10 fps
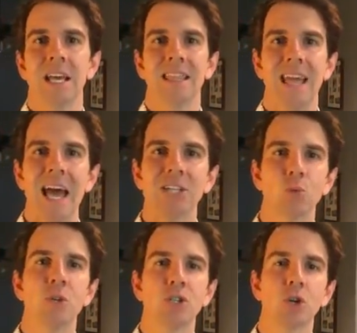that's
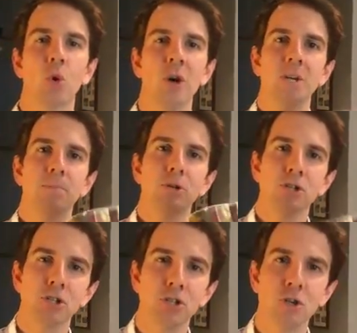what you're going to
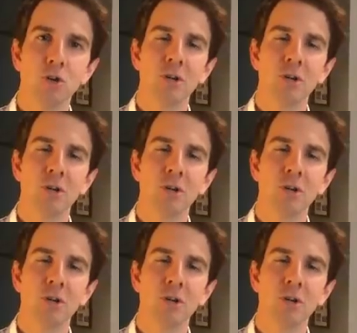pursue.